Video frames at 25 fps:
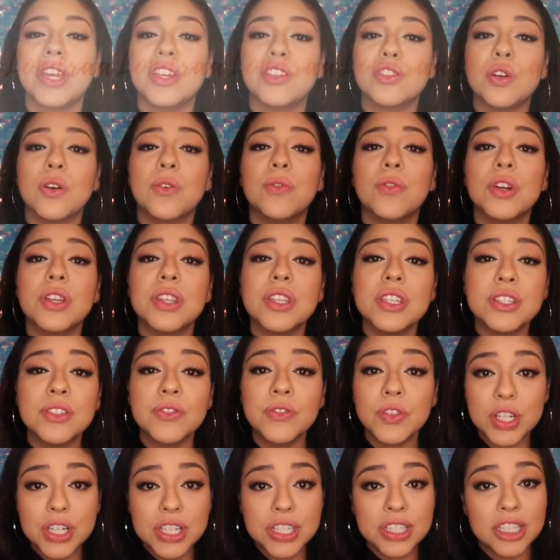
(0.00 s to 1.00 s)
so for this
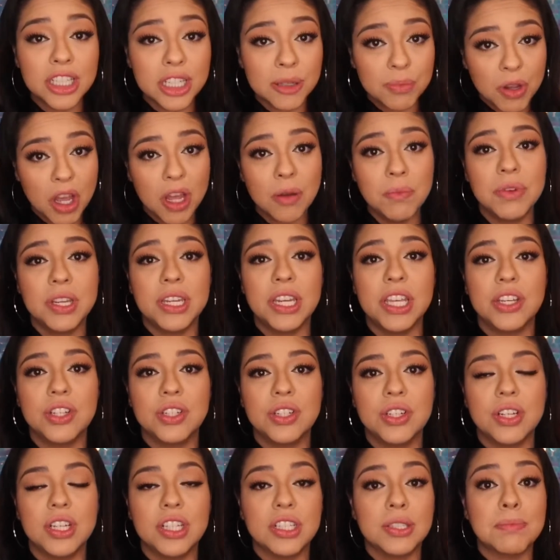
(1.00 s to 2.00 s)
first lip
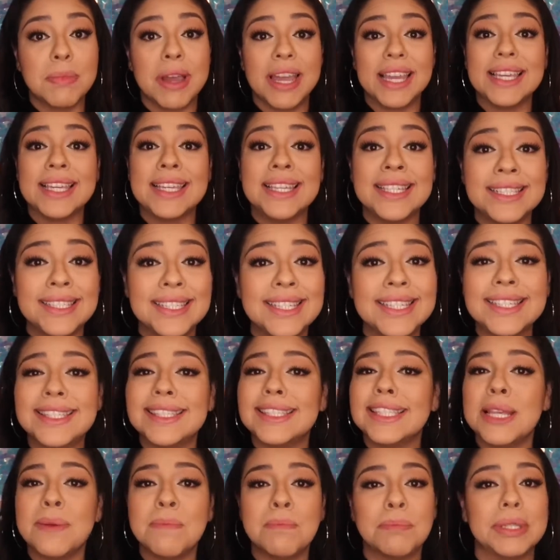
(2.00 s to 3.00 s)
combination, it's my easiest,
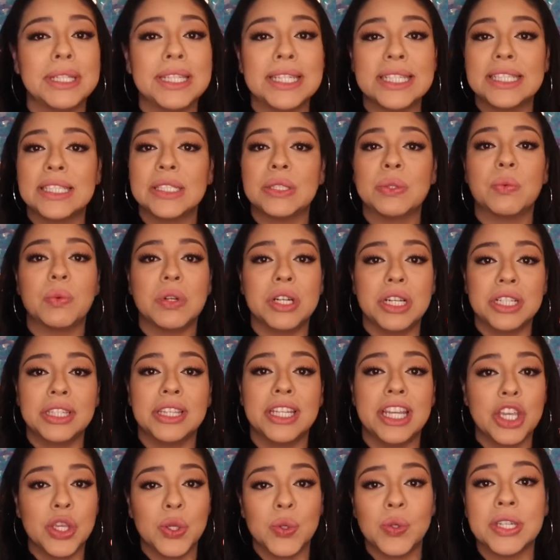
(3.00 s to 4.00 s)
simplest one
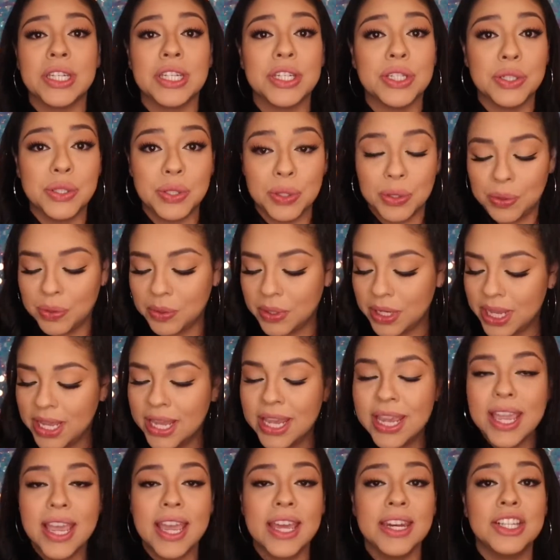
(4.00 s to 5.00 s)
that you can do.
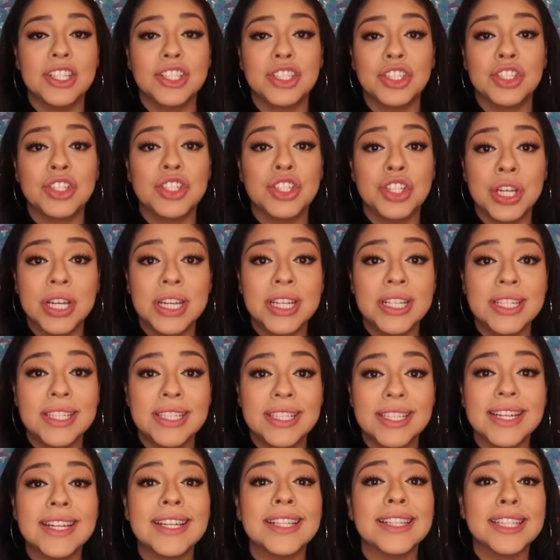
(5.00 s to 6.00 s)
And it's
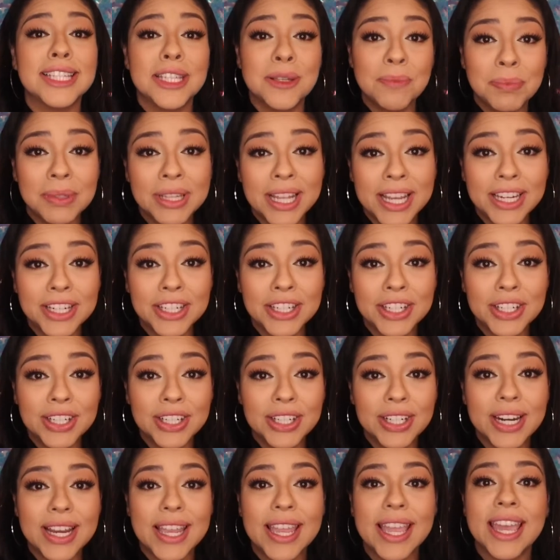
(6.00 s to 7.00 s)
just a lip
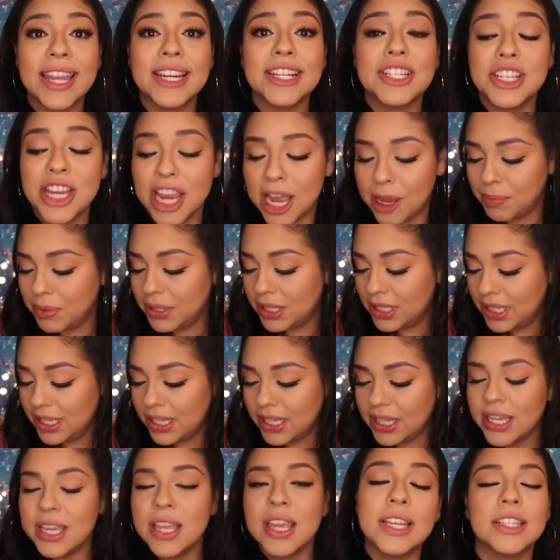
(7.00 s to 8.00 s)
liner and
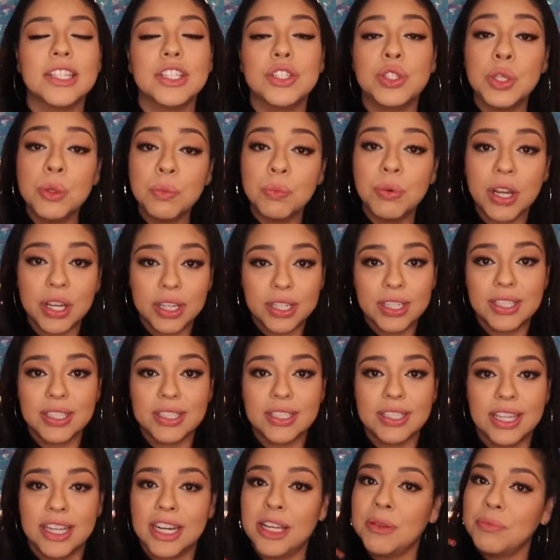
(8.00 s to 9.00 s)
chapstick. And the 2 products
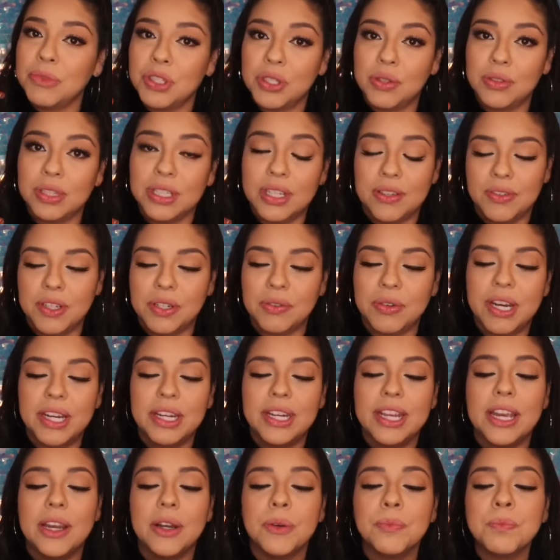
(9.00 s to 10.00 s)
that I'm loving right
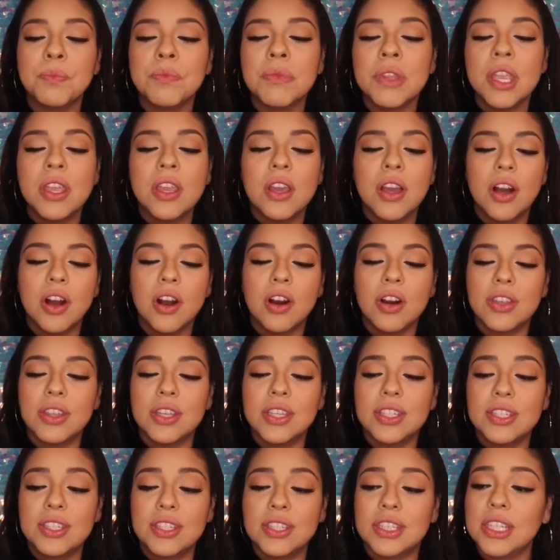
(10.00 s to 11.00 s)
now are the
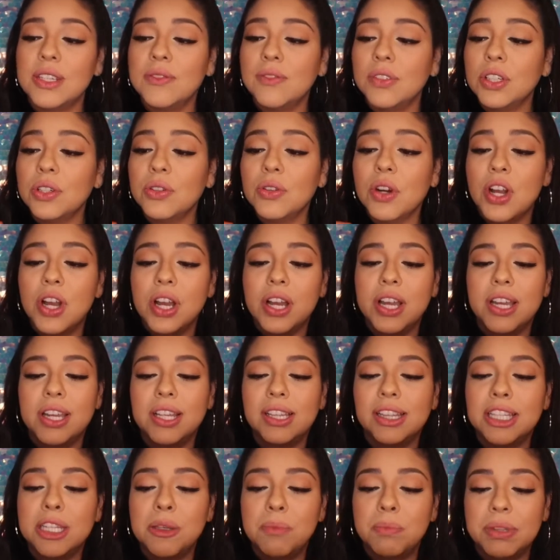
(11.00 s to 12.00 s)
Steve Laurent
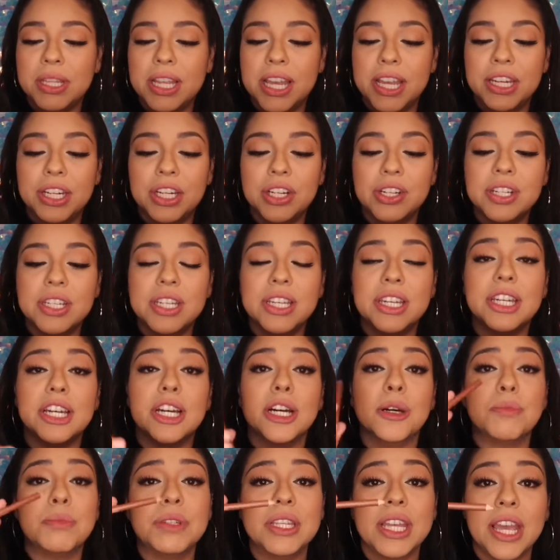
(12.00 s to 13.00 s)
lip liner in
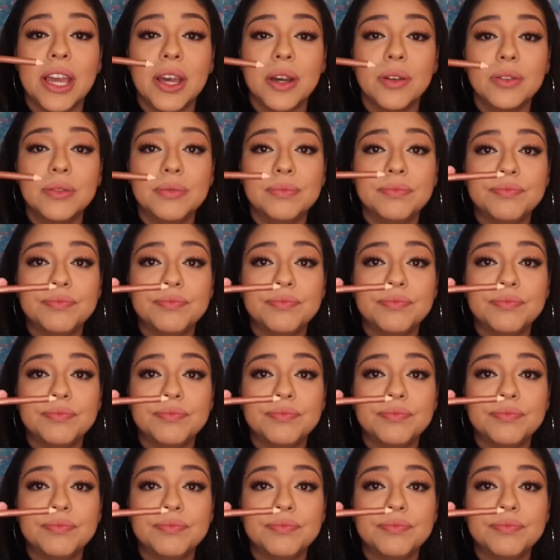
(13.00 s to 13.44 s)
Uptown.